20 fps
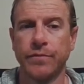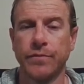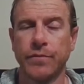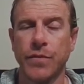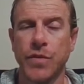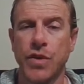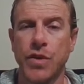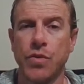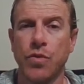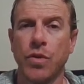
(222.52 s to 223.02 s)

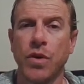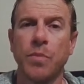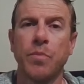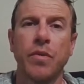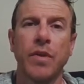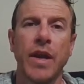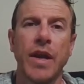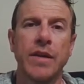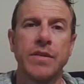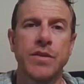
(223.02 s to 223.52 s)
You want to
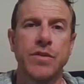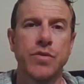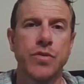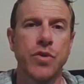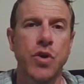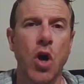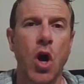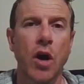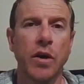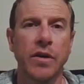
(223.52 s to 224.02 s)
plan to do
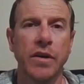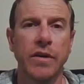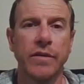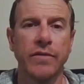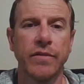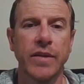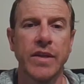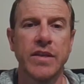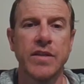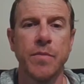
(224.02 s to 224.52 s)

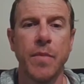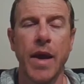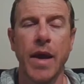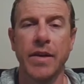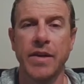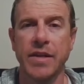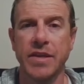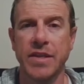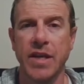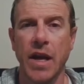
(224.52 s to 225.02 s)
cognitively
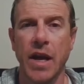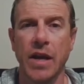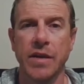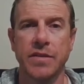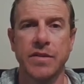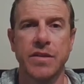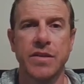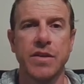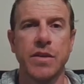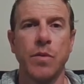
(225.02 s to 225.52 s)
demanding
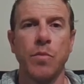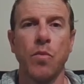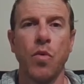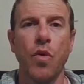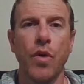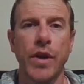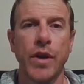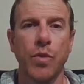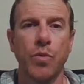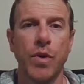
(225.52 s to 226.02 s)
tasks in the
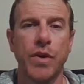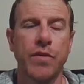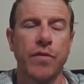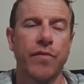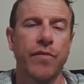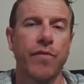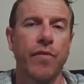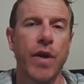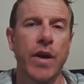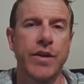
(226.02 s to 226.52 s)
morning when you're
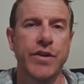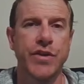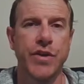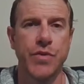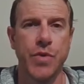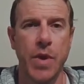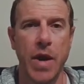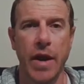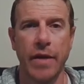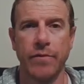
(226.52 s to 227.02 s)
fresh and
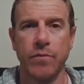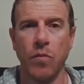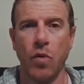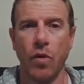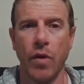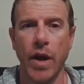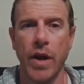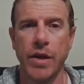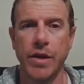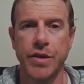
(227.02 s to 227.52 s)
you have
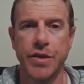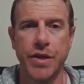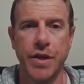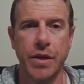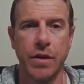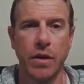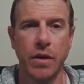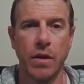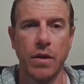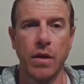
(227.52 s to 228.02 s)
more
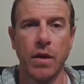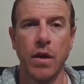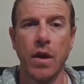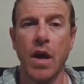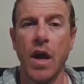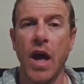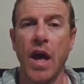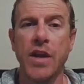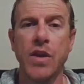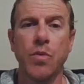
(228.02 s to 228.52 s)
energy.
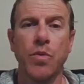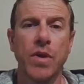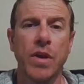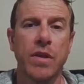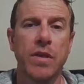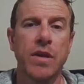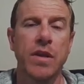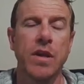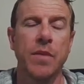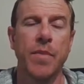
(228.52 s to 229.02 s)
And you want to
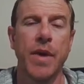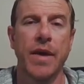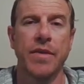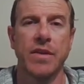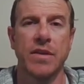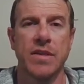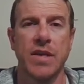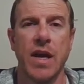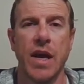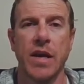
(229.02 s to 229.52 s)
think about the
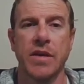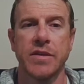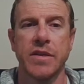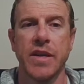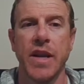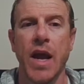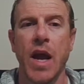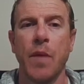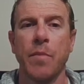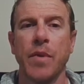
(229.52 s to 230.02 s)
task
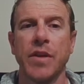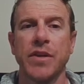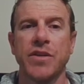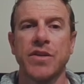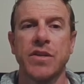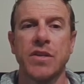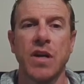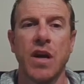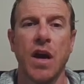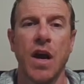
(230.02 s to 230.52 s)
and how
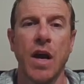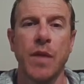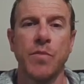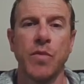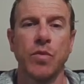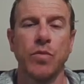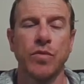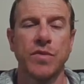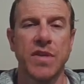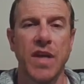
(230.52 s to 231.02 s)
much time it
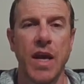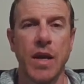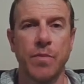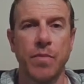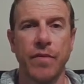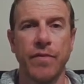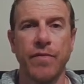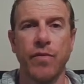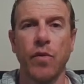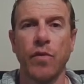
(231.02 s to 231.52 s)
will take
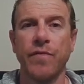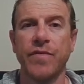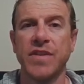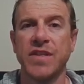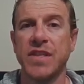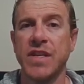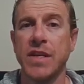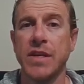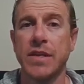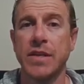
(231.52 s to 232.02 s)
before
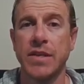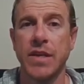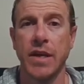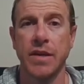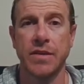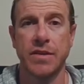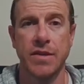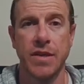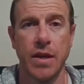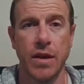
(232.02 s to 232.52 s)
fatigue
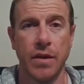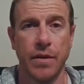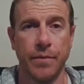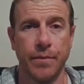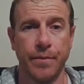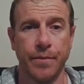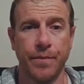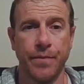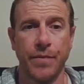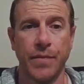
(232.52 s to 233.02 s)
sets in.
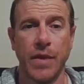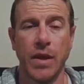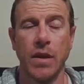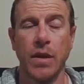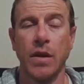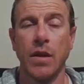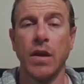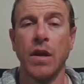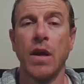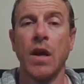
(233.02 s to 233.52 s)

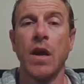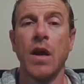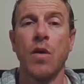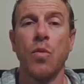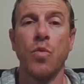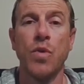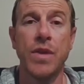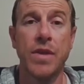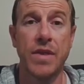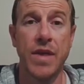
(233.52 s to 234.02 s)

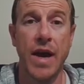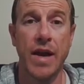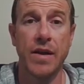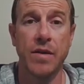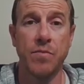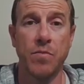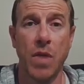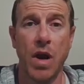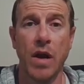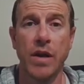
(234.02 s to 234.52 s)
With that
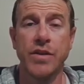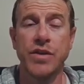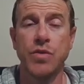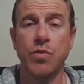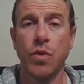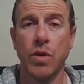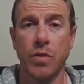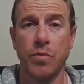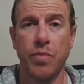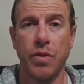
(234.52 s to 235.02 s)
in mind, you
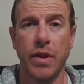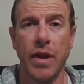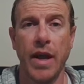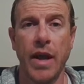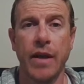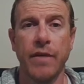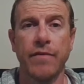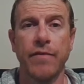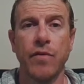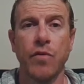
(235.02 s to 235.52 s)
want to
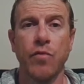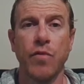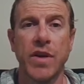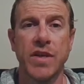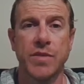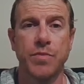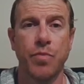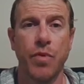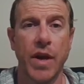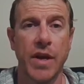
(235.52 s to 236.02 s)
plan for
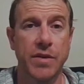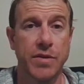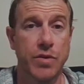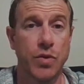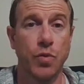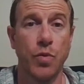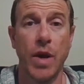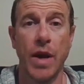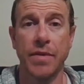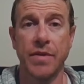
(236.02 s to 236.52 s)
rest breaks
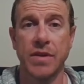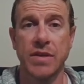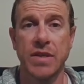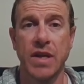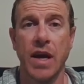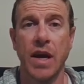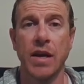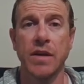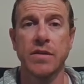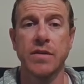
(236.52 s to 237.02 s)
throughout the
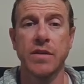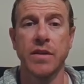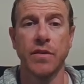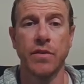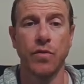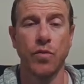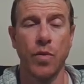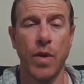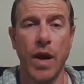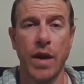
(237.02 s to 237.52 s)
task and
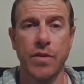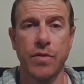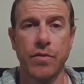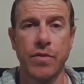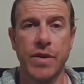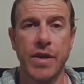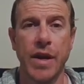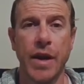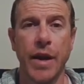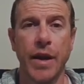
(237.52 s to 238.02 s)
throughout your
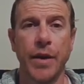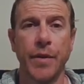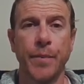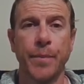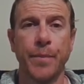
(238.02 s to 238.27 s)
day.